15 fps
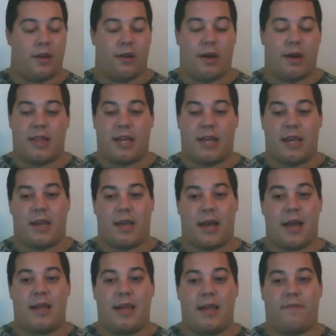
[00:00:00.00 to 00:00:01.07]
I
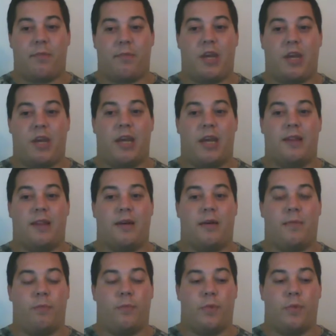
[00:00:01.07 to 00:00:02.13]
think for me,
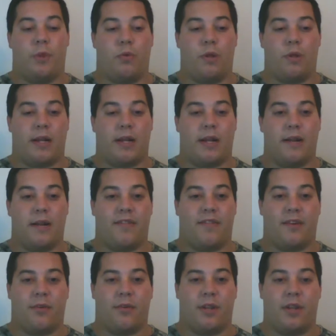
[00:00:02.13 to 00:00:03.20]
the one that kind of
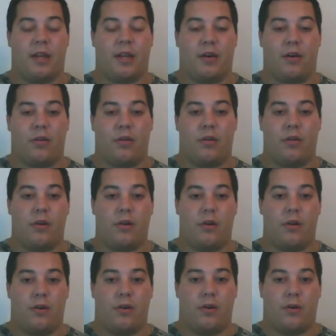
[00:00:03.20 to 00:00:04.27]
sealed the deal
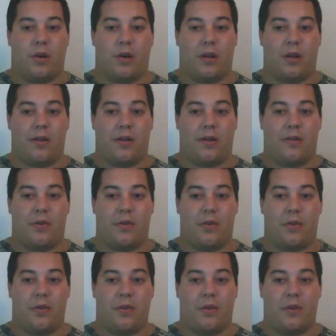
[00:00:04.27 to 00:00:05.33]
on
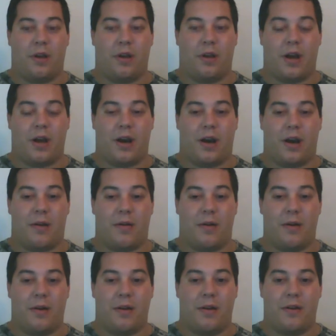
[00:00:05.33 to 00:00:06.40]
uh,
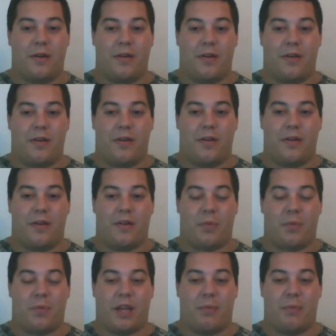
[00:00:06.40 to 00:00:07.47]
just
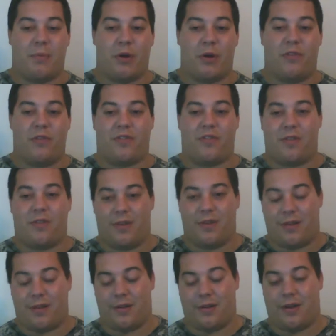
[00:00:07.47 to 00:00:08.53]
probably the most
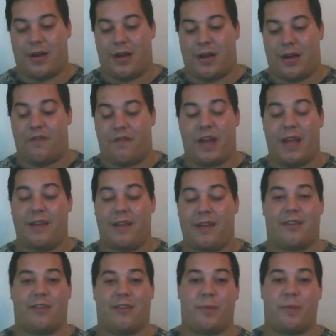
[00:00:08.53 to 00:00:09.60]

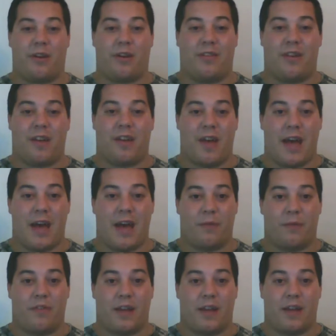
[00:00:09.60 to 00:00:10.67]
advanced experience I've had
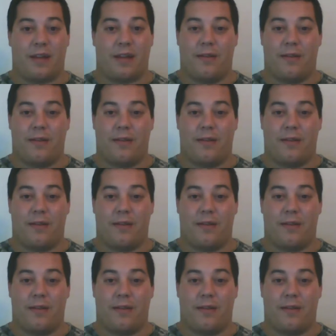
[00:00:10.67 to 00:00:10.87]
was at